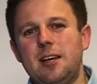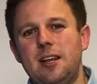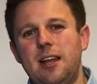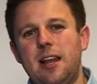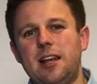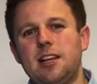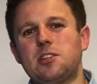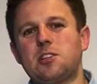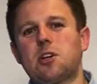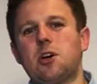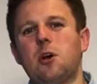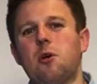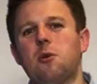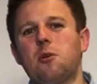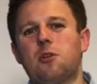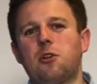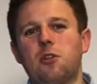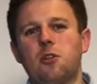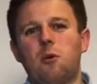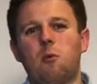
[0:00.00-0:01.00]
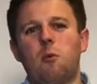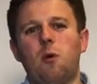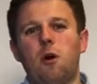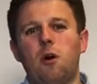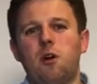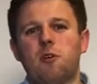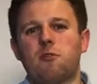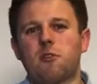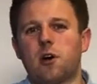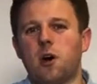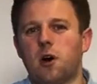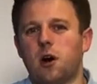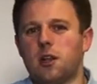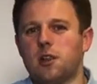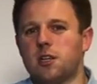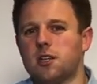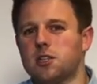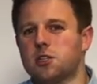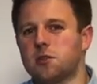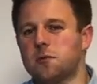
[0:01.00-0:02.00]
Let us go to the Word of God
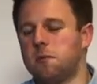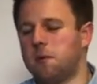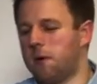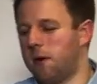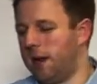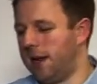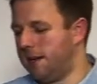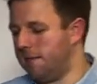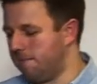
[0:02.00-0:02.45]
this morning.